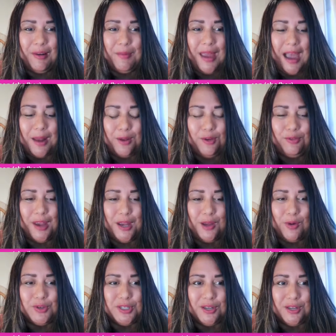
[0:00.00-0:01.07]
We had a great
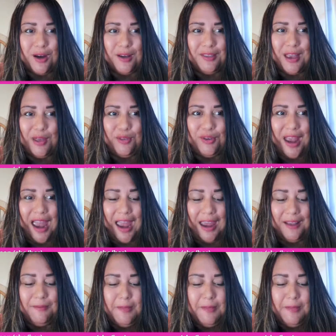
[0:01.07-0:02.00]
coaching call the other day.